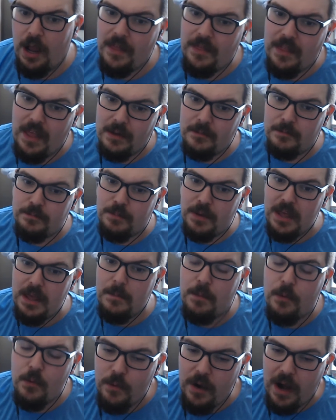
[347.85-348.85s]
And then
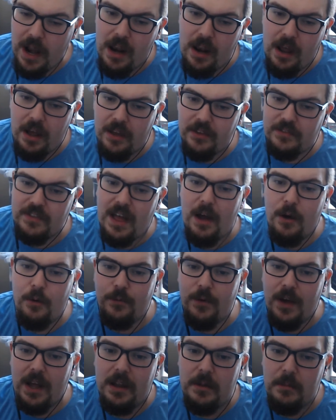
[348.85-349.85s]
people realized that
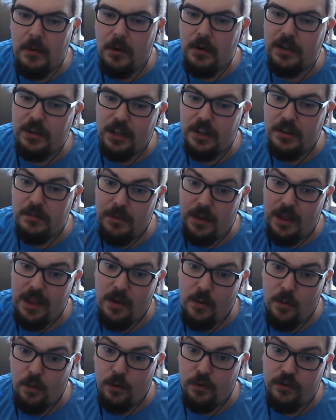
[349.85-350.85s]
Ophanimon can
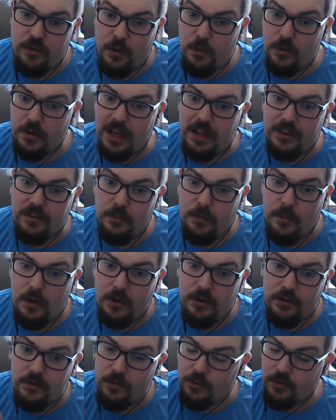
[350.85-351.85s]
be also
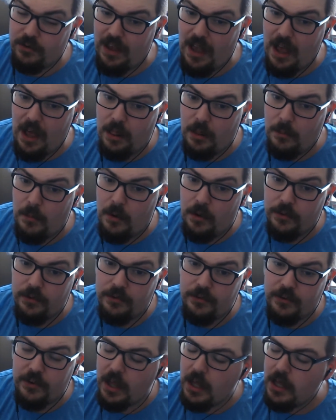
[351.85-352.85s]
Gatomon's or
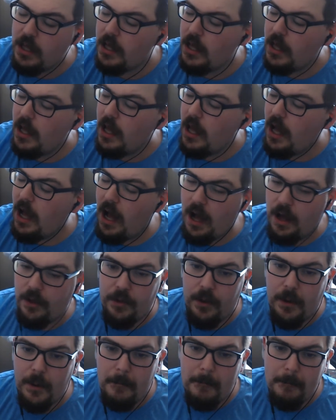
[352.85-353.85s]
Tailmon's
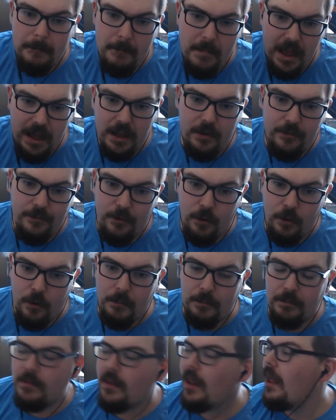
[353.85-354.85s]
other mega
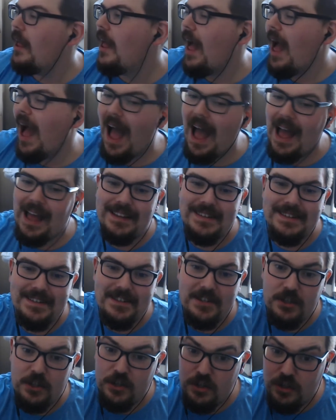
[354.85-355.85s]
form. And
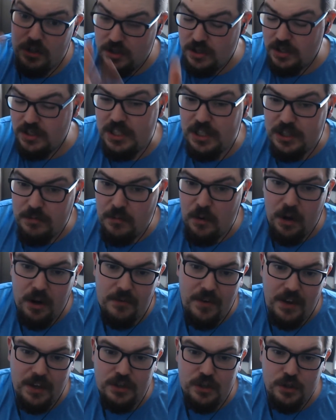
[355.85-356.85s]
Digimon
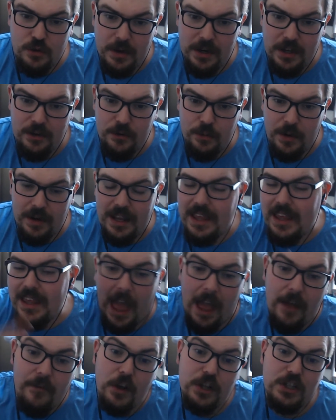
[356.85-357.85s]
Adventure 2020
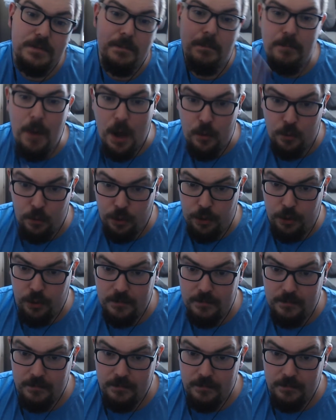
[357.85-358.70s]
gave us both.